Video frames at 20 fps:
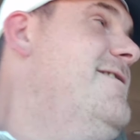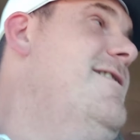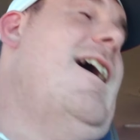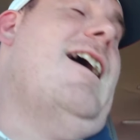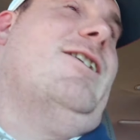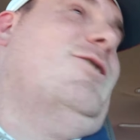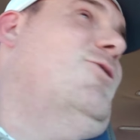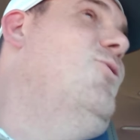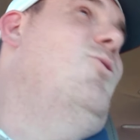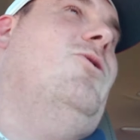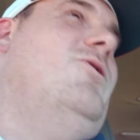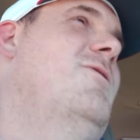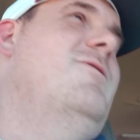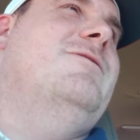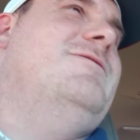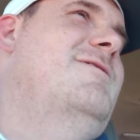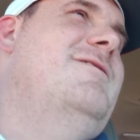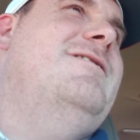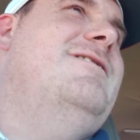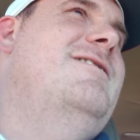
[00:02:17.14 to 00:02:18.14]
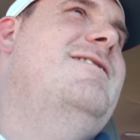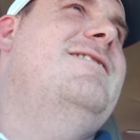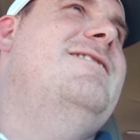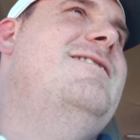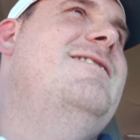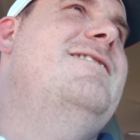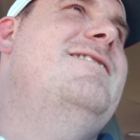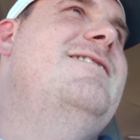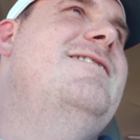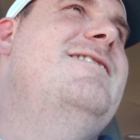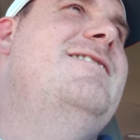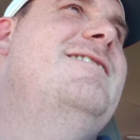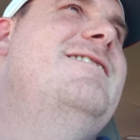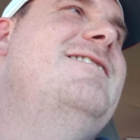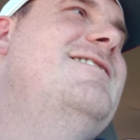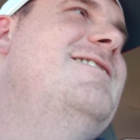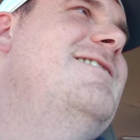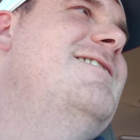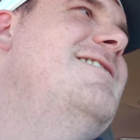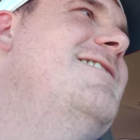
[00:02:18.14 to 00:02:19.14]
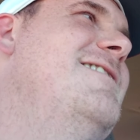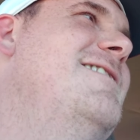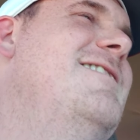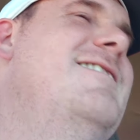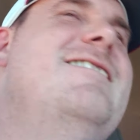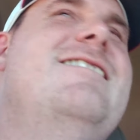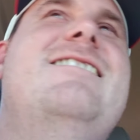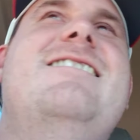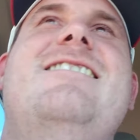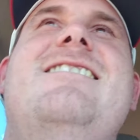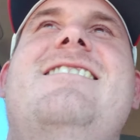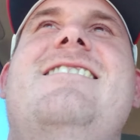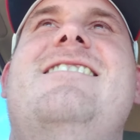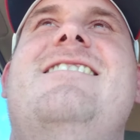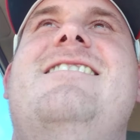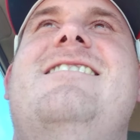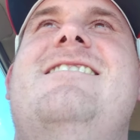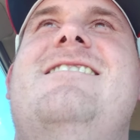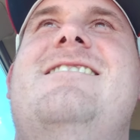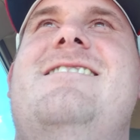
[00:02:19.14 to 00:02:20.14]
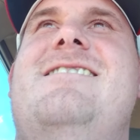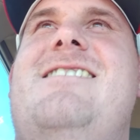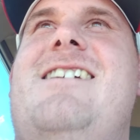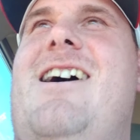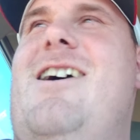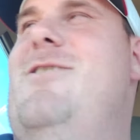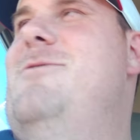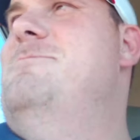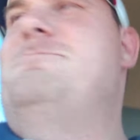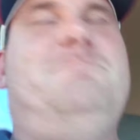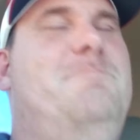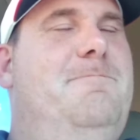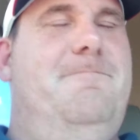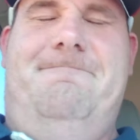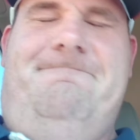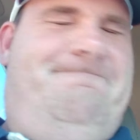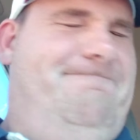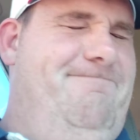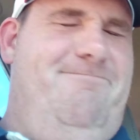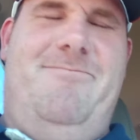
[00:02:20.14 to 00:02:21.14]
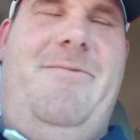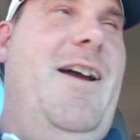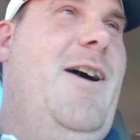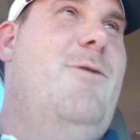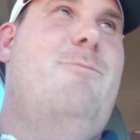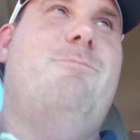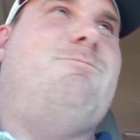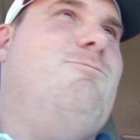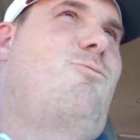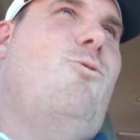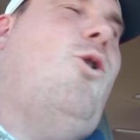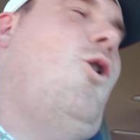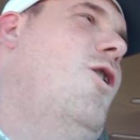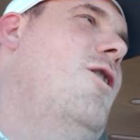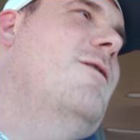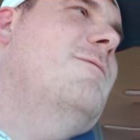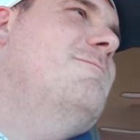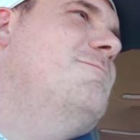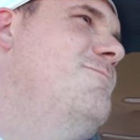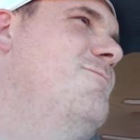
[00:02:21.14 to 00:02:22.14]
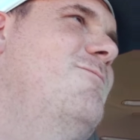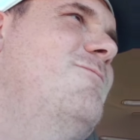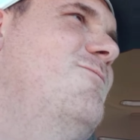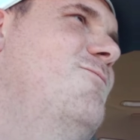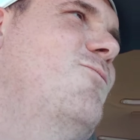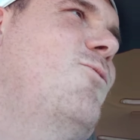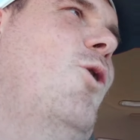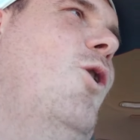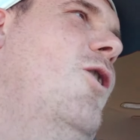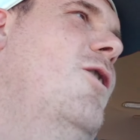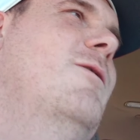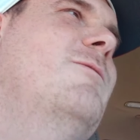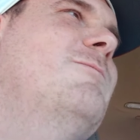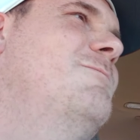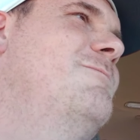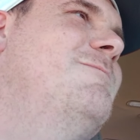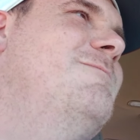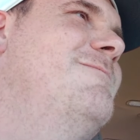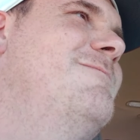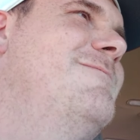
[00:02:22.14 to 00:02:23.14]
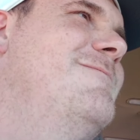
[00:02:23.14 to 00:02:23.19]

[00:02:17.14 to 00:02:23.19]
Not cool. You gotta say Party City like Party City. No, no, wrong, wrong,